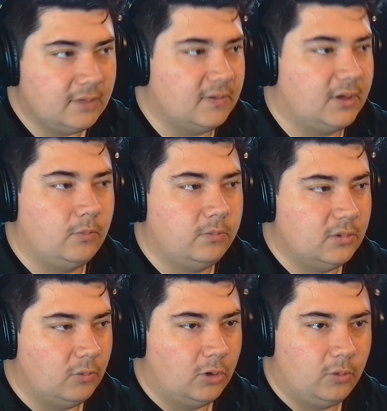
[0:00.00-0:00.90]
of like
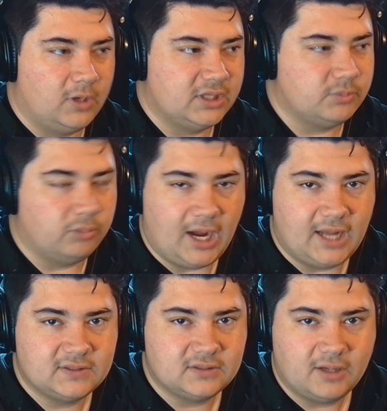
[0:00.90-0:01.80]
the woodwinds,
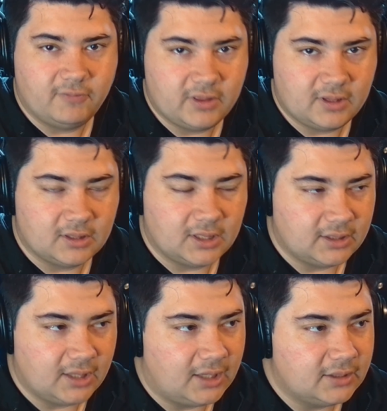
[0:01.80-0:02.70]
brass, and everything
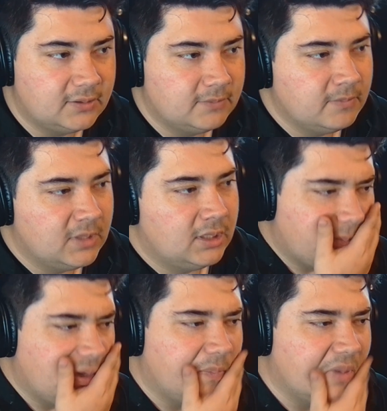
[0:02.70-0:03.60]
like that. So
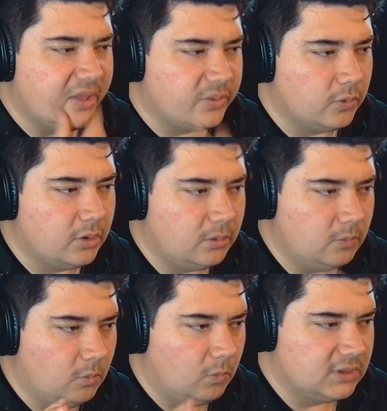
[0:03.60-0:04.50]
I'm going to play through it
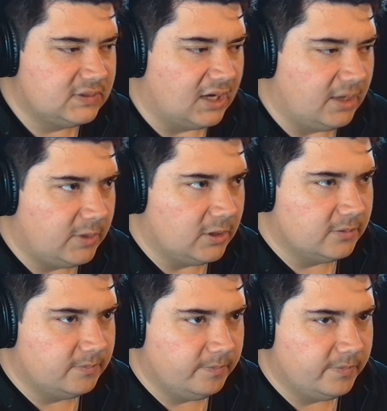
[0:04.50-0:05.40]
one time
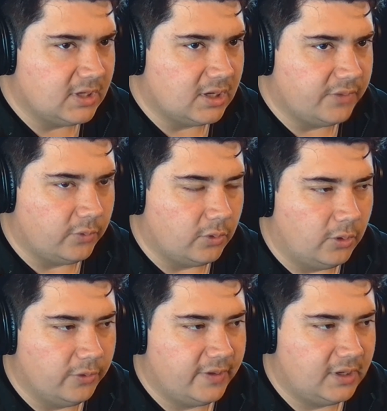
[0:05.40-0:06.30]
here, through the
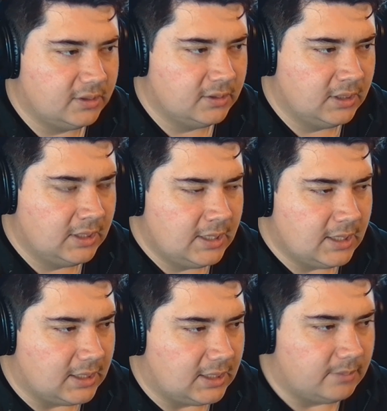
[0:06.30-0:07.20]
whole thing.
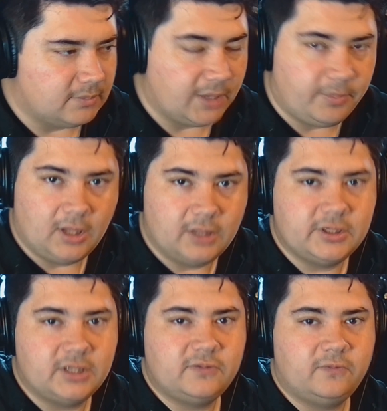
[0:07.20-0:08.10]
I
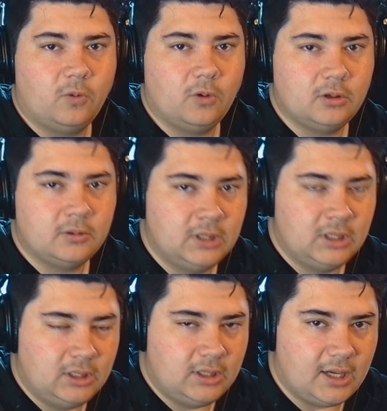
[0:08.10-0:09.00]
apologize for
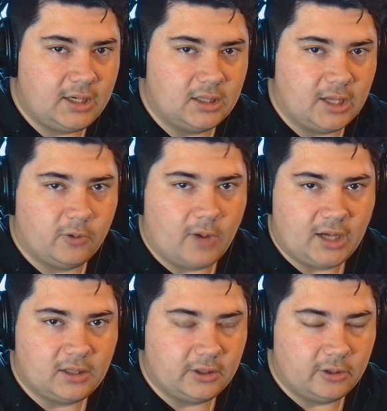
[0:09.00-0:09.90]
any like
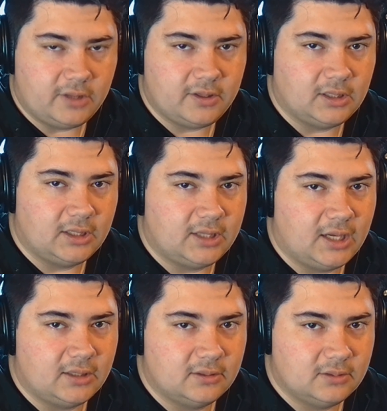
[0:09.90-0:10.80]
crackling or anything like
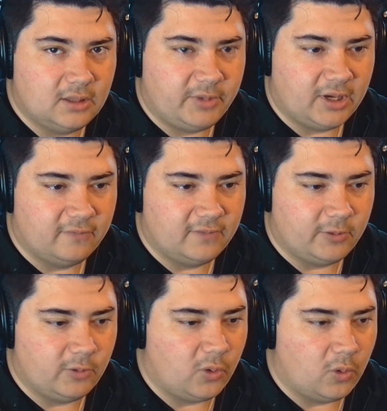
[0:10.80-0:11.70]
that. I'm kind of
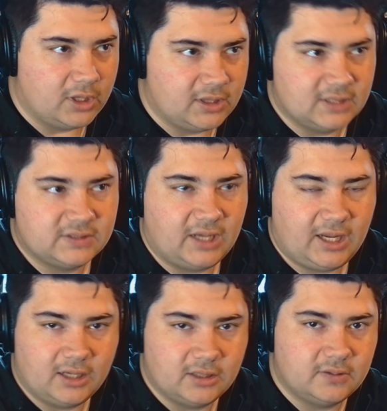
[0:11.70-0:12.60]
like recording this
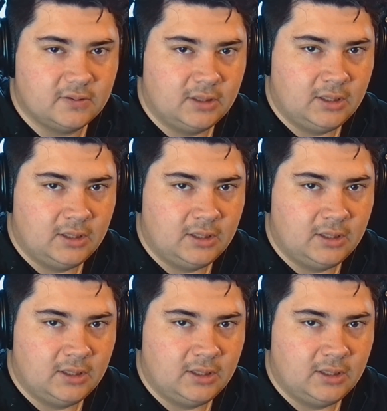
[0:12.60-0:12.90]
and